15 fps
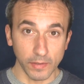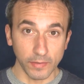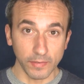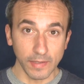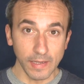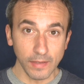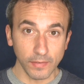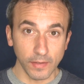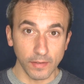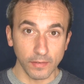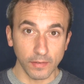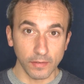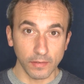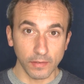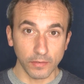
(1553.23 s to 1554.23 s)
seasons
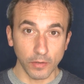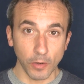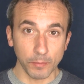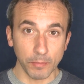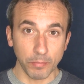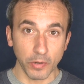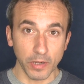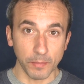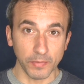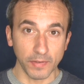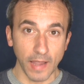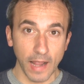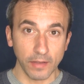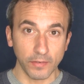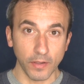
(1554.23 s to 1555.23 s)
in terms of putting up stats.